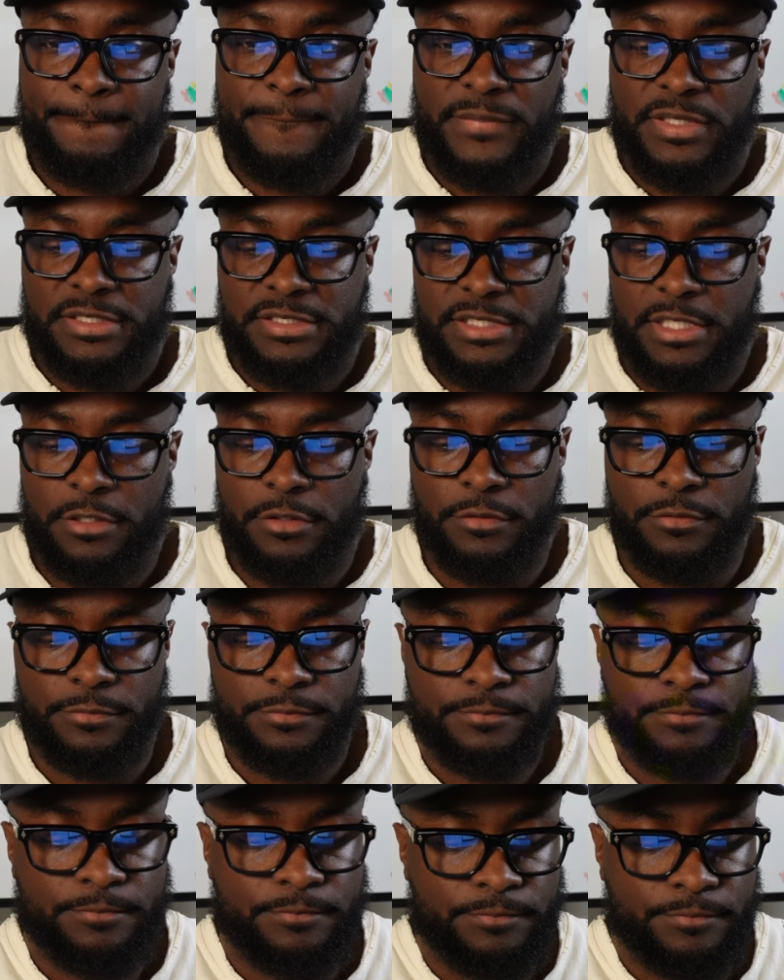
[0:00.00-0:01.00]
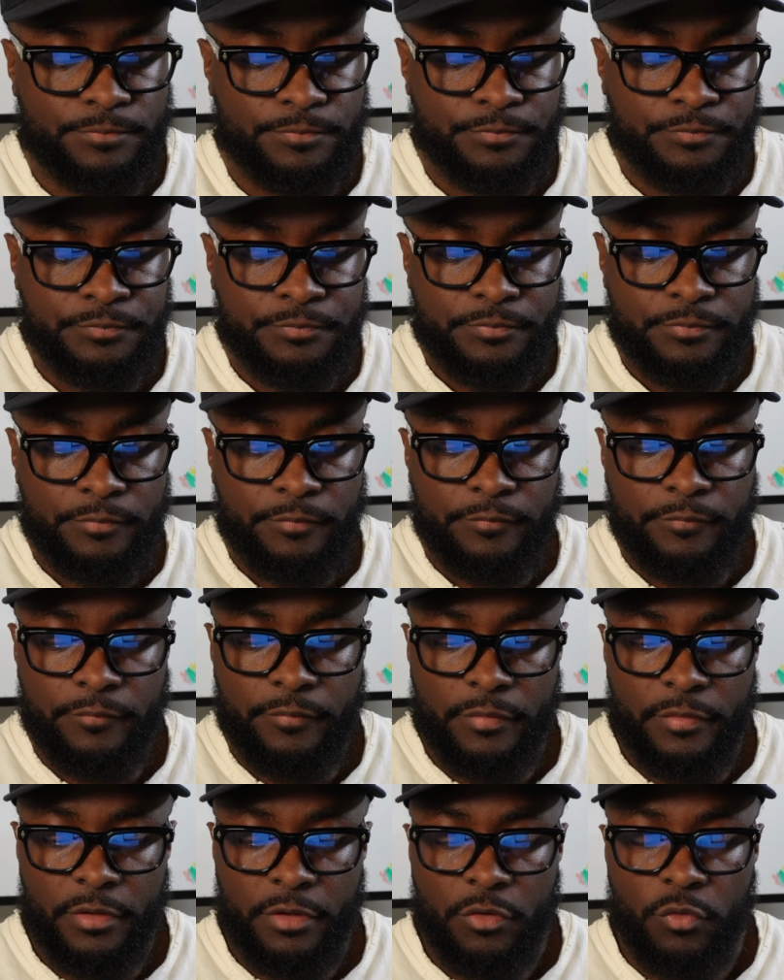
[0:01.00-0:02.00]
So
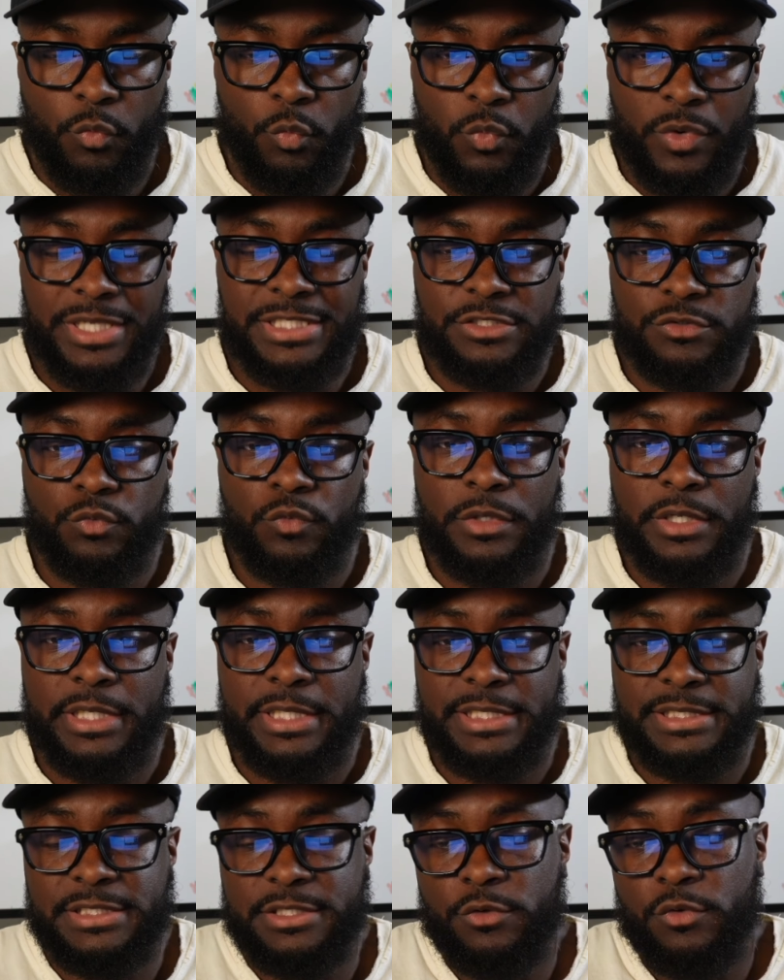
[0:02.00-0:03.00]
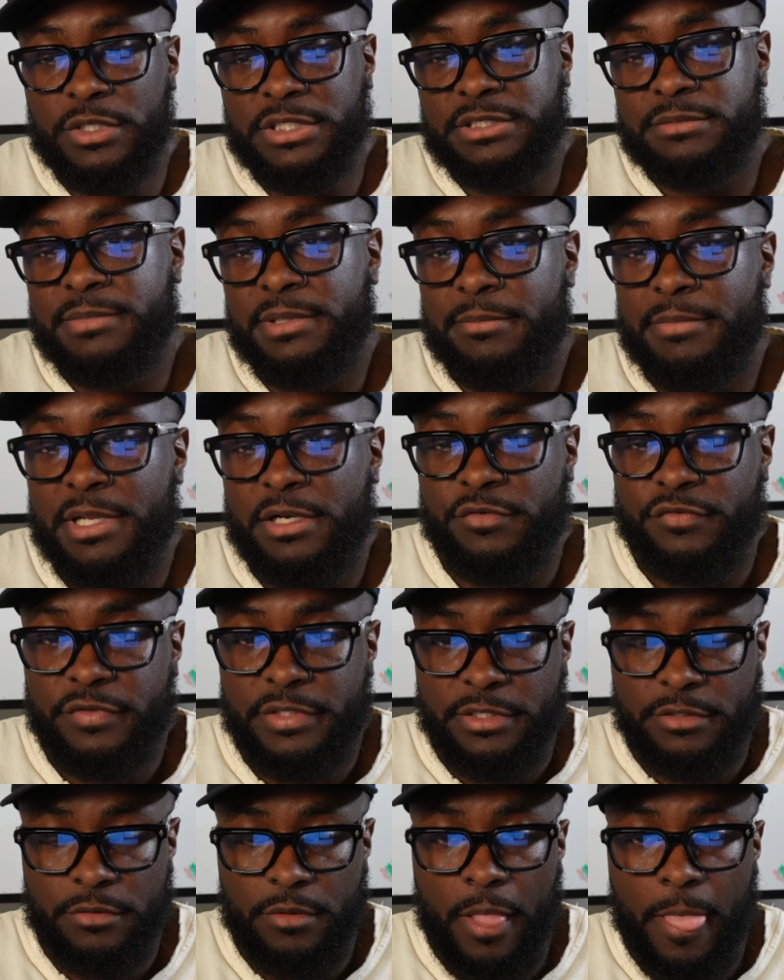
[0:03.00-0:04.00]
which one is going to be better for
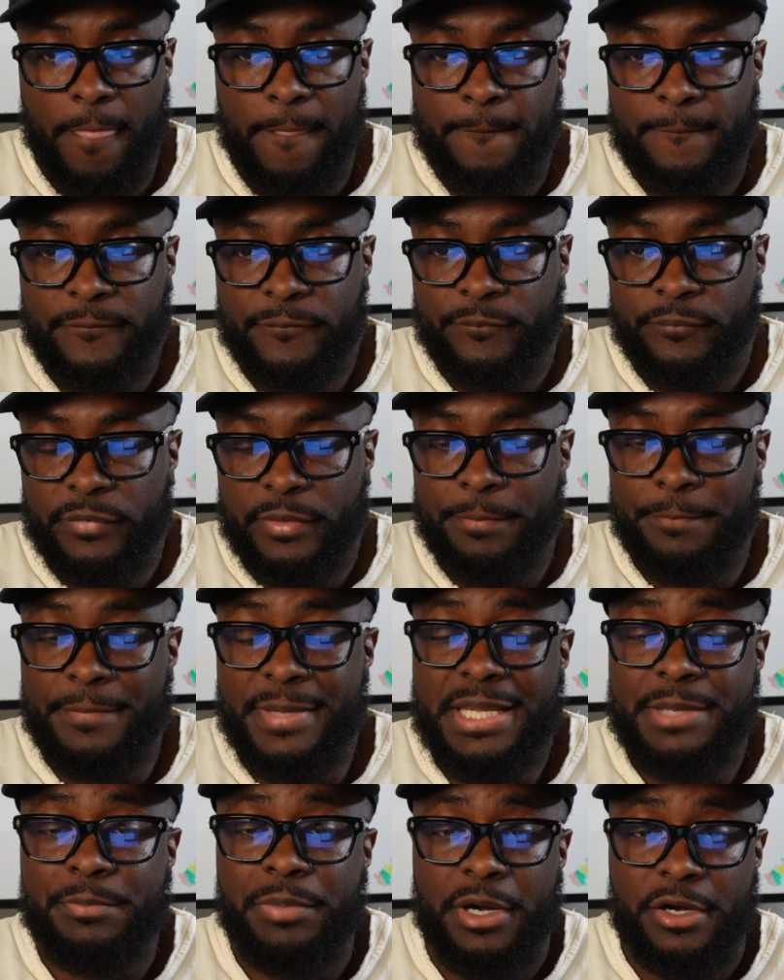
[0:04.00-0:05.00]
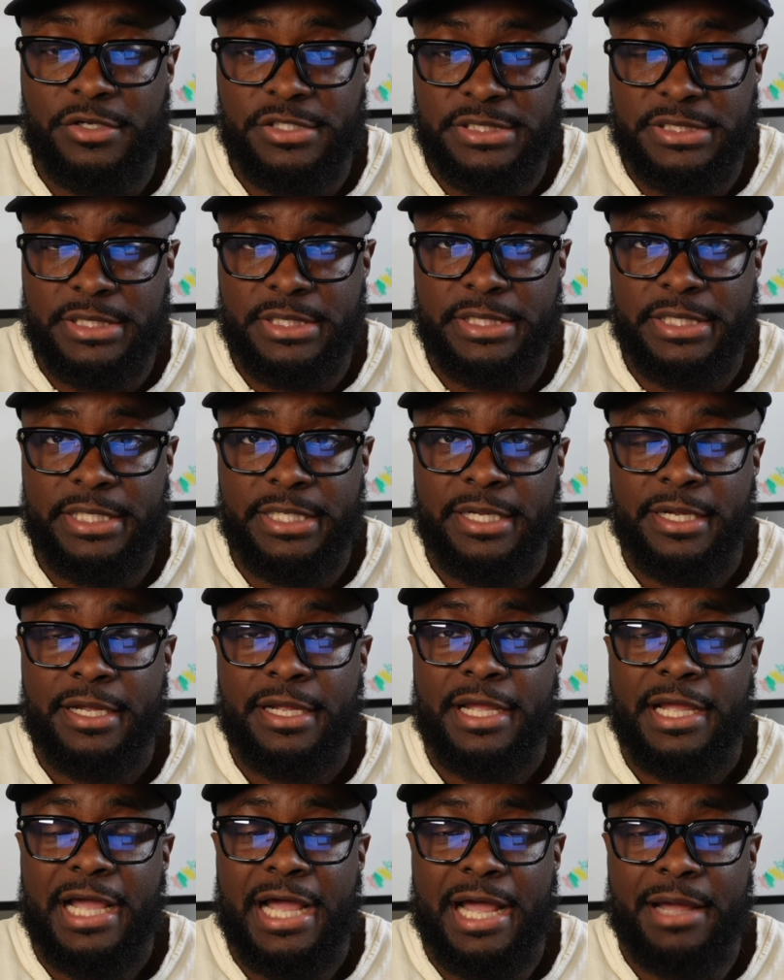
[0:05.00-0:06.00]
you? Me personally,
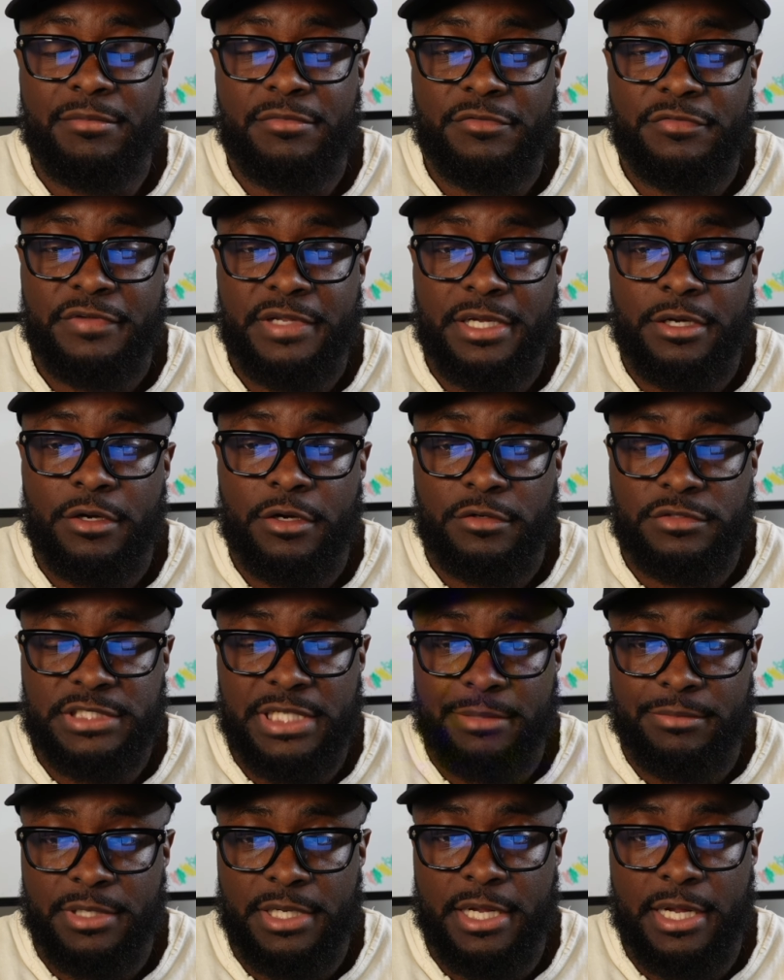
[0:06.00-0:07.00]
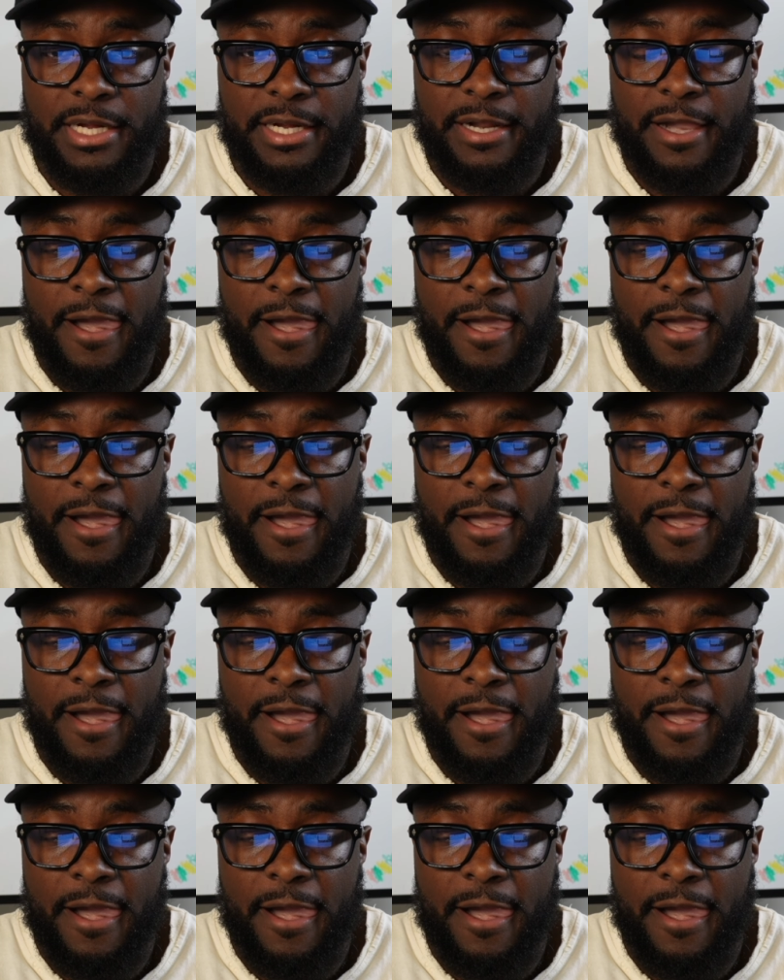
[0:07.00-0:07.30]
I'm a VOO type of guy.